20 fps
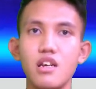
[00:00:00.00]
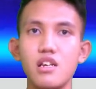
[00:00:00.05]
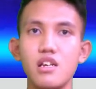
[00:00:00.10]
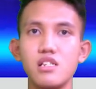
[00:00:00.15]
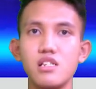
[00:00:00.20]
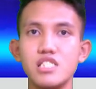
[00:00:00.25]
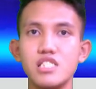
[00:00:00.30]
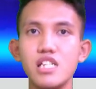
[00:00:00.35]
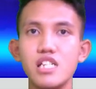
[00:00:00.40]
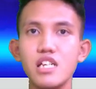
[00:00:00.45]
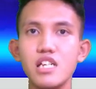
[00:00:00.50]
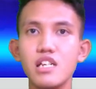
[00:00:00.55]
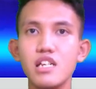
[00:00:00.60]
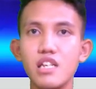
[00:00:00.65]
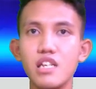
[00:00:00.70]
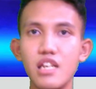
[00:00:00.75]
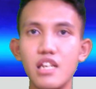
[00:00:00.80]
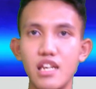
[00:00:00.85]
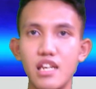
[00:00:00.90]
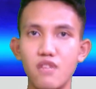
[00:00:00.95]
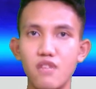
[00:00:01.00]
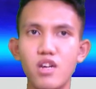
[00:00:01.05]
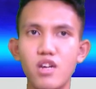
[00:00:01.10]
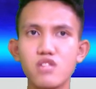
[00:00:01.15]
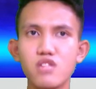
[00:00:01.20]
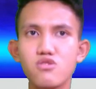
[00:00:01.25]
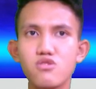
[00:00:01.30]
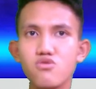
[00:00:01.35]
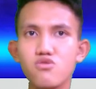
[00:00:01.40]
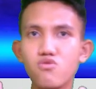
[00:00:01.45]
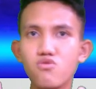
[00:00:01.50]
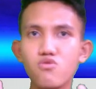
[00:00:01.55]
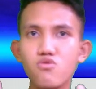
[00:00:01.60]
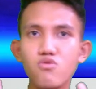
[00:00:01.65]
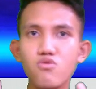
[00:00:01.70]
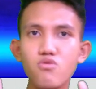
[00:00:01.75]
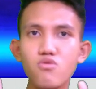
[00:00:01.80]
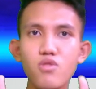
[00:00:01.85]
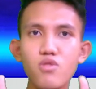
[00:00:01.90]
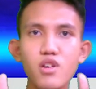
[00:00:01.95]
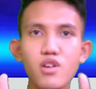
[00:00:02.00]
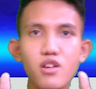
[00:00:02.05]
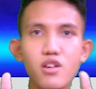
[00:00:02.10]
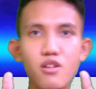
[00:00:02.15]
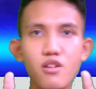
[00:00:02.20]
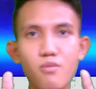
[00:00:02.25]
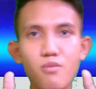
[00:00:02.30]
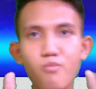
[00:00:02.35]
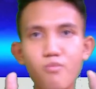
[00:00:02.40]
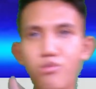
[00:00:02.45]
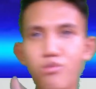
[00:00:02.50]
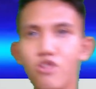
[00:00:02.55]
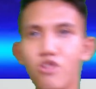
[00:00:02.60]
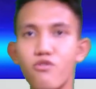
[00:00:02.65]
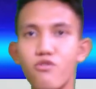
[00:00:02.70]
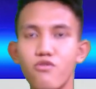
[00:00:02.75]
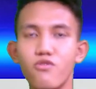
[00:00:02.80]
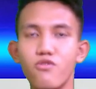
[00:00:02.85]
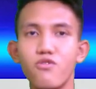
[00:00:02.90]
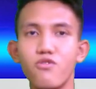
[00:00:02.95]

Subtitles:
See, he want to prove